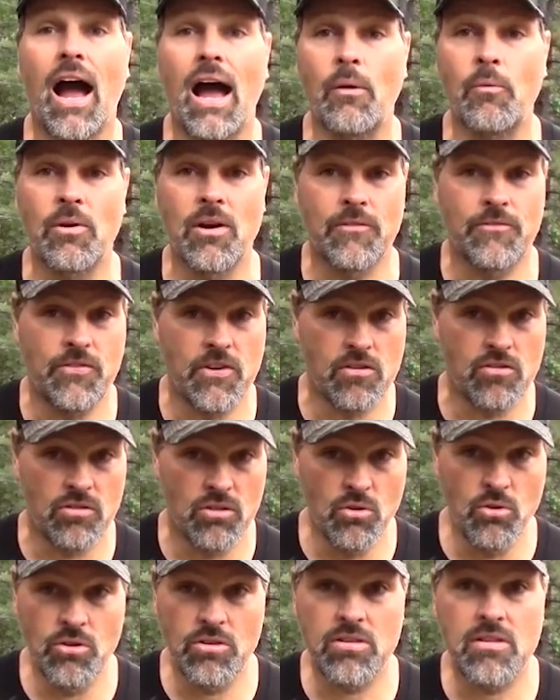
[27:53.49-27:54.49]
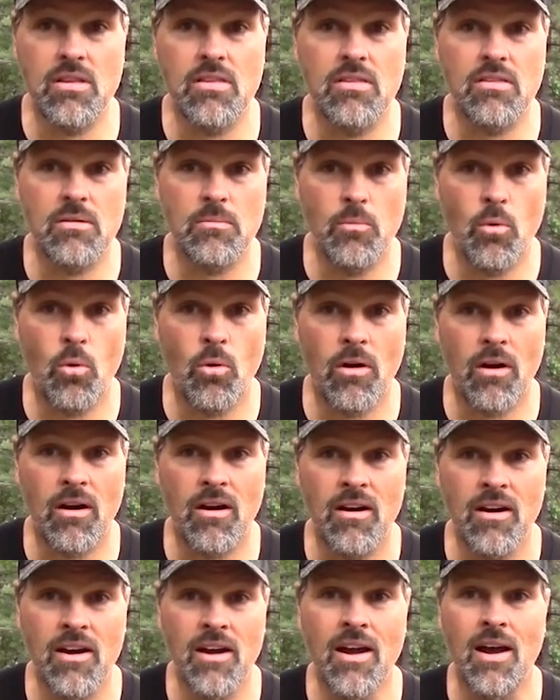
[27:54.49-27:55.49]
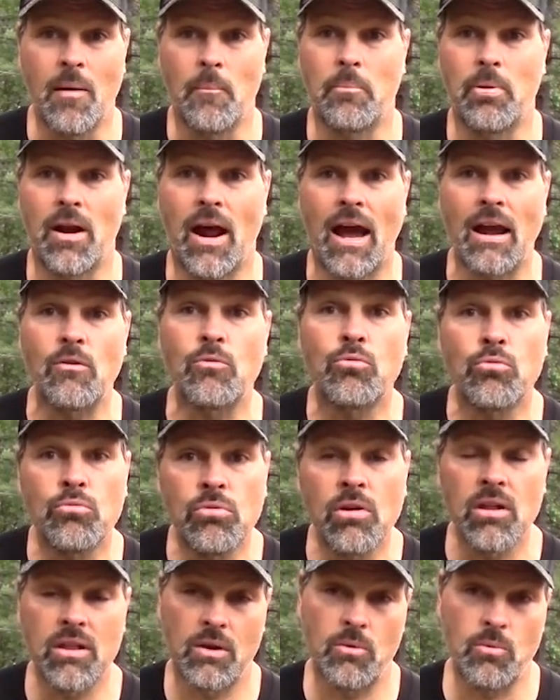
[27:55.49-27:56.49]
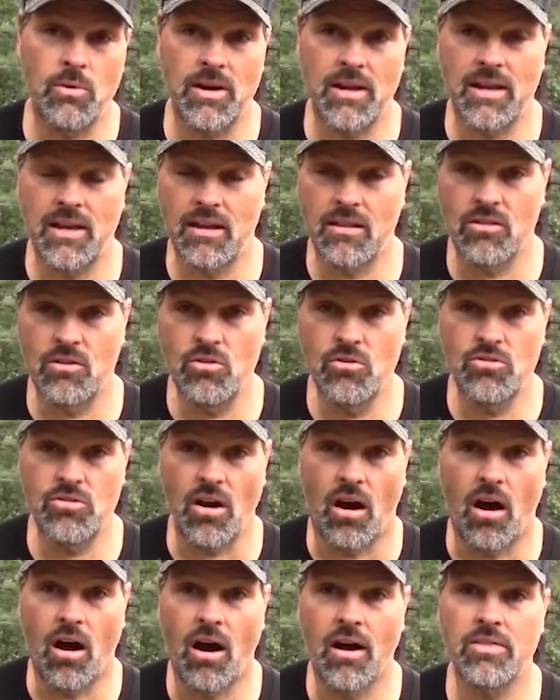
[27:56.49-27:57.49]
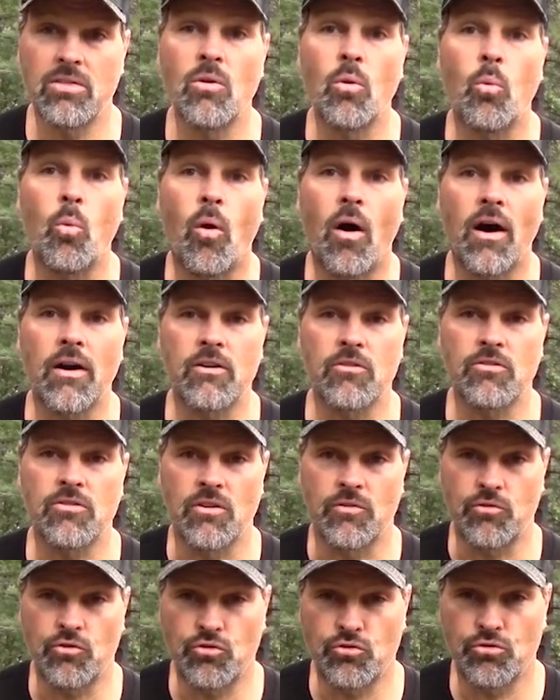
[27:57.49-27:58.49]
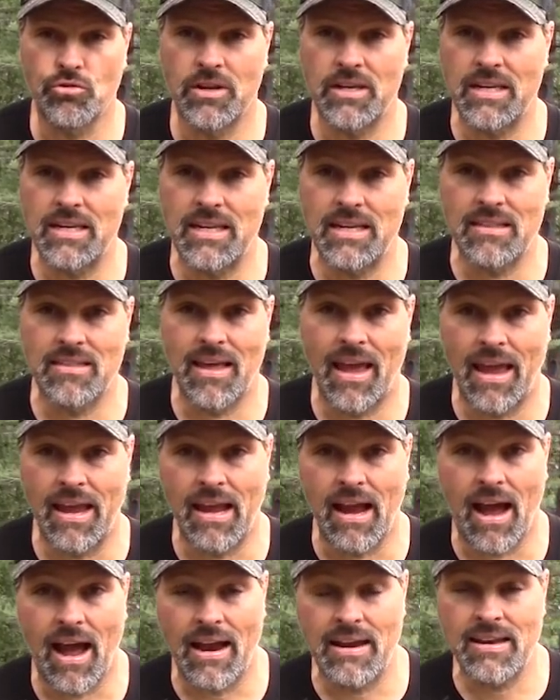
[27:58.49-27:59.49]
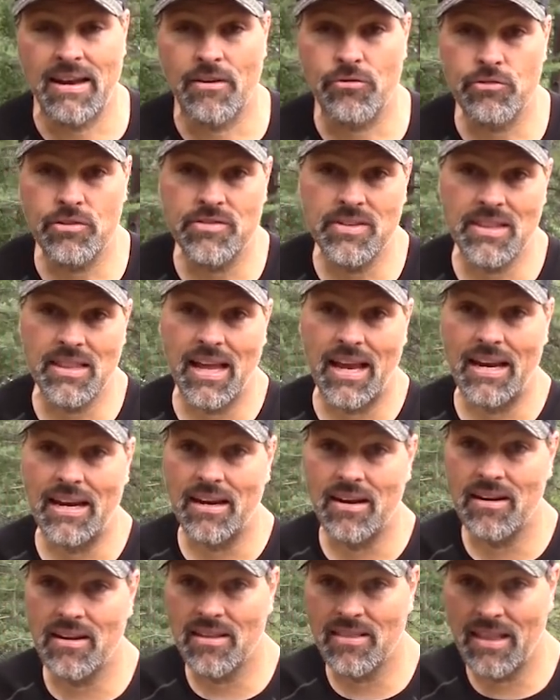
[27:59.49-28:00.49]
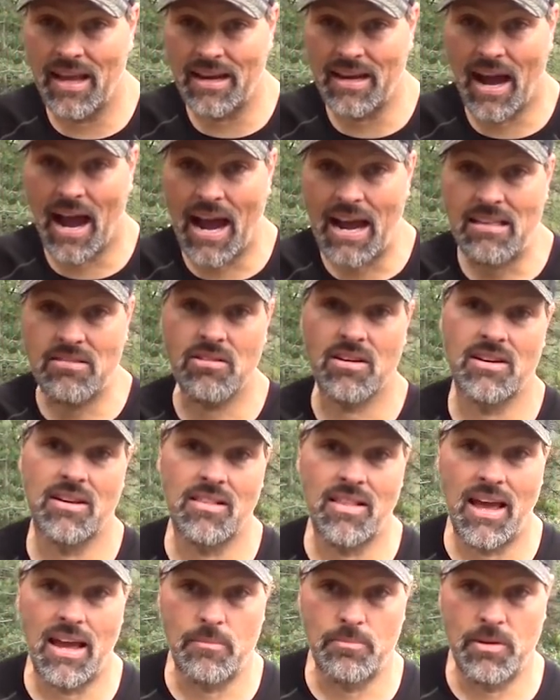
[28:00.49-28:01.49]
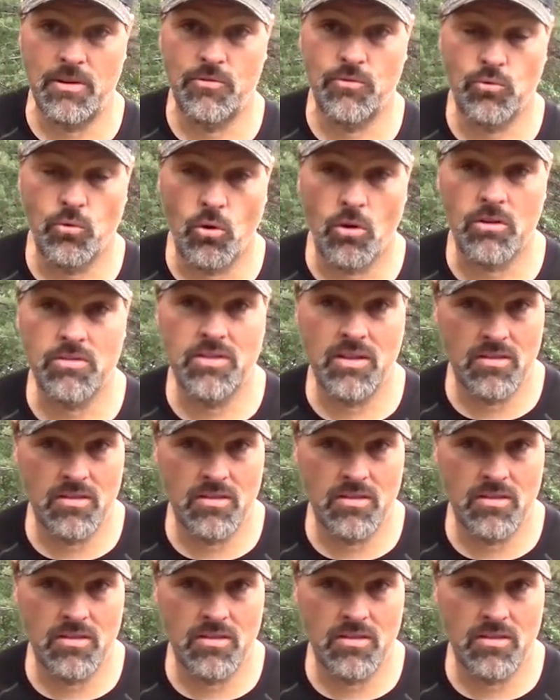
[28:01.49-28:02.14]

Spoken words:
I want to fish Lewiston some more, but I really want to get loose on the waters of Trinity Lake. I'd never even laid eyes on the lake before